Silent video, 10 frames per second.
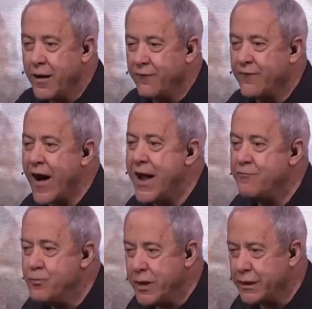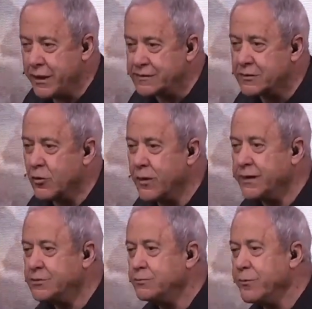5 minutes
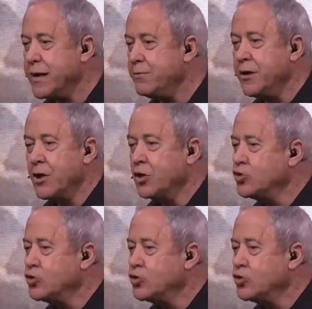going to maybe